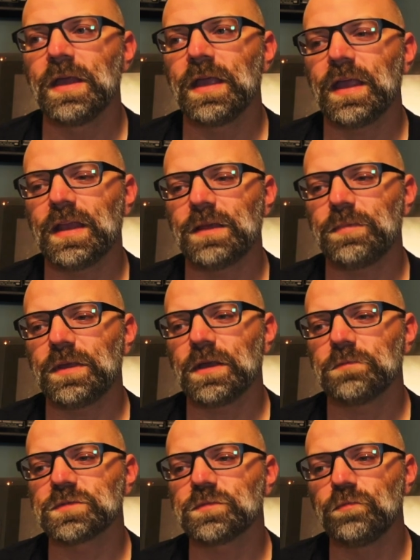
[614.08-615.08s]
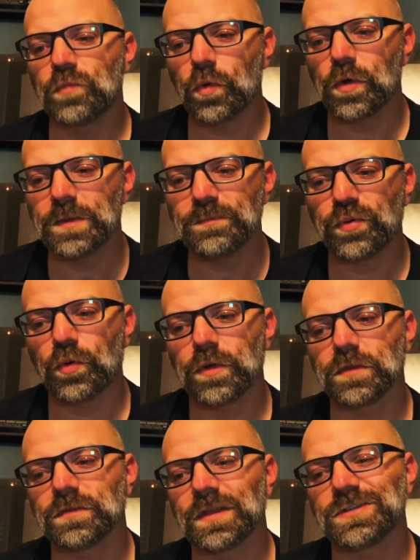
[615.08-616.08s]
And it becomes more
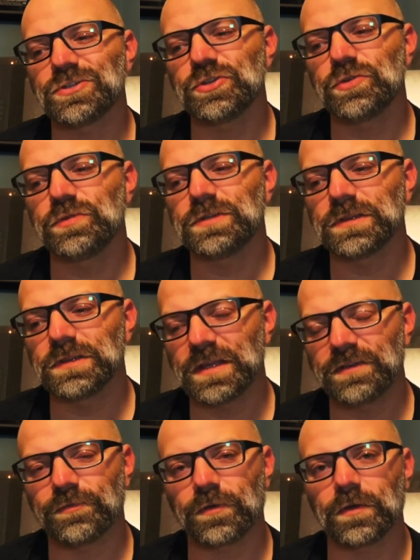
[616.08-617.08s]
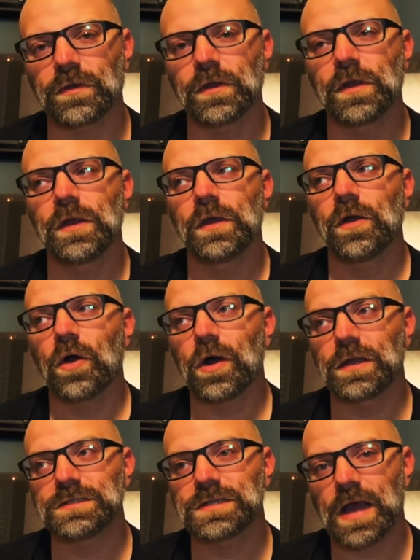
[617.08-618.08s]
important that you deliver
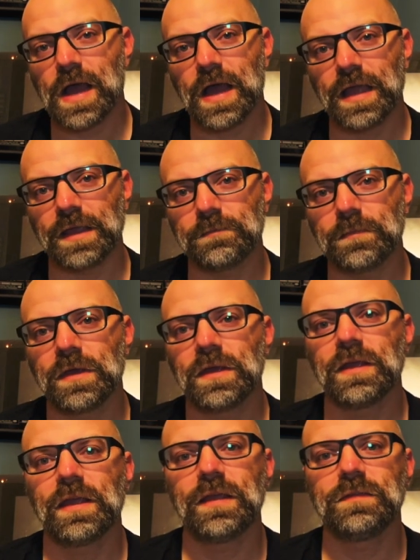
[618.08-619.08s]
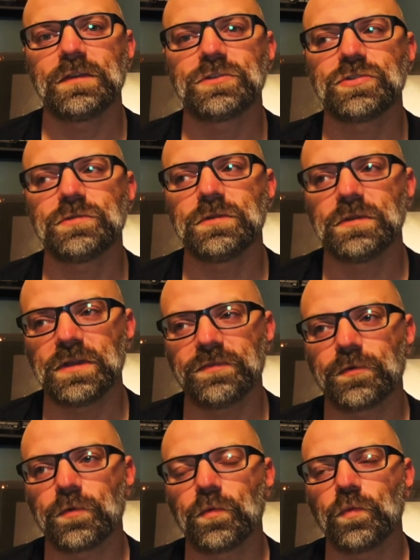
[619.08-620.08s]
on time and that you
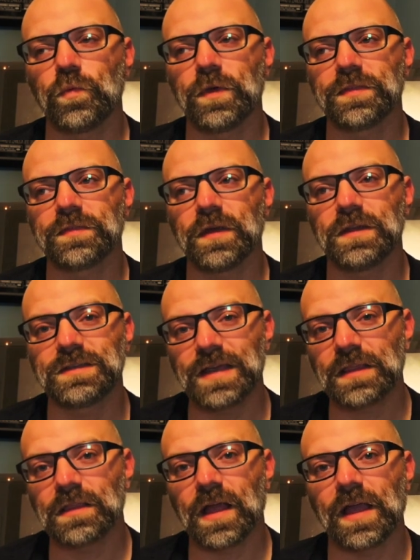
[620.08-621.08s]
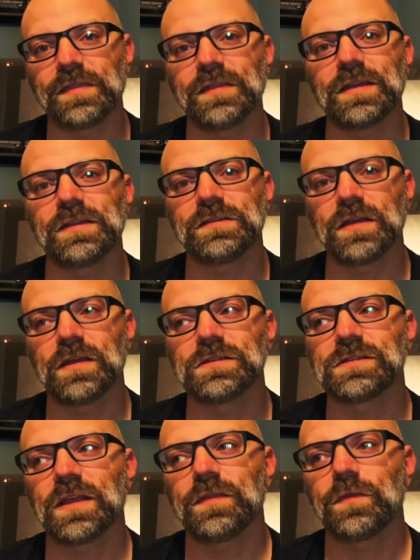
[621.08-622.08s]
deliver with a deadline than it does
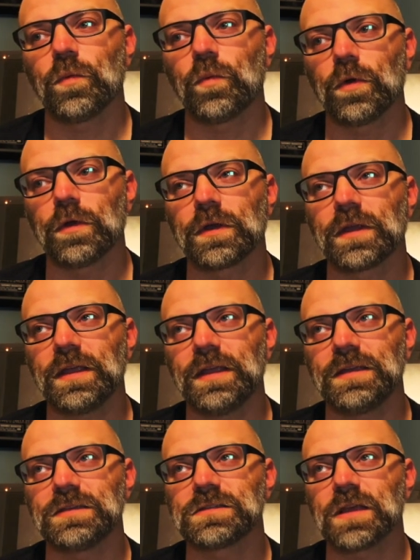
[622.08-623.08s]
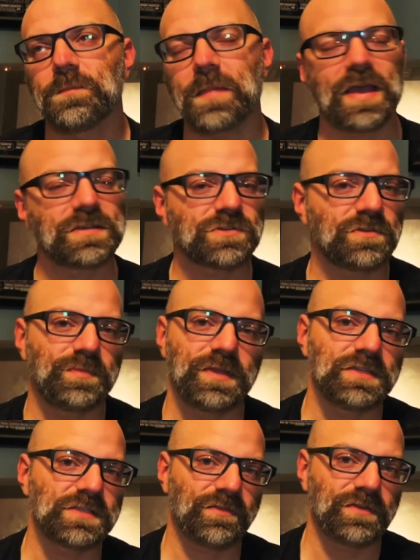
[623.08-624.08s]
that the work is a
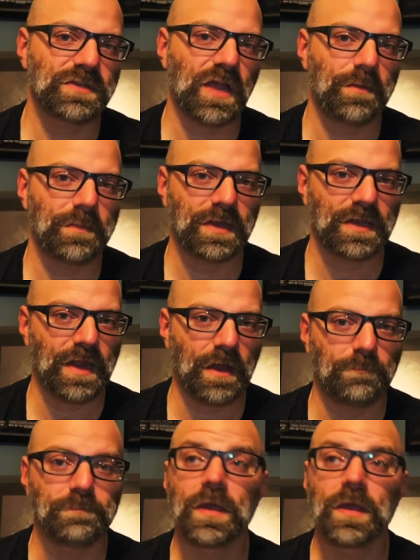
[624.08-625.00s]
masterpiece every time in and out.